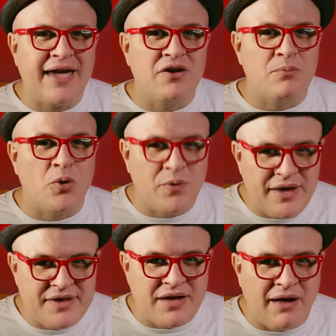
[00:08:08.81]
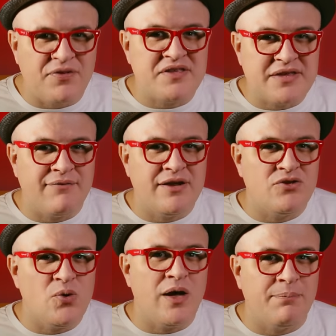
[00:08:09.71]
Enter Maurice off the
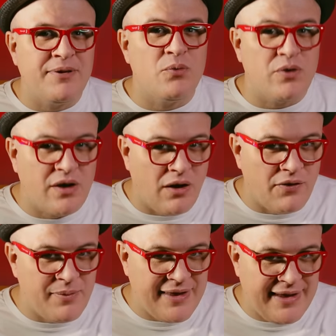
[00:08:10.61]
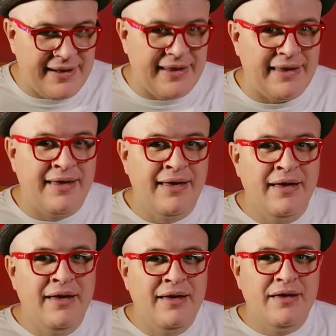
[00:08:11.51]
seventy-two L P Recall the Beginning,
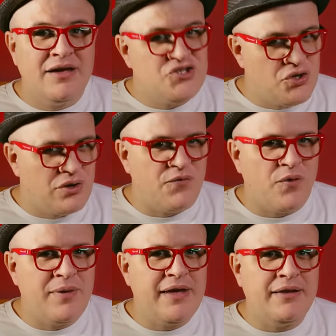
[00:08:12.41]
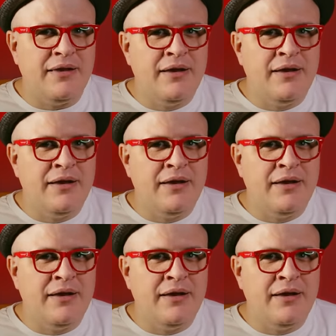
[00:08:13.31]
A Journey from Eden.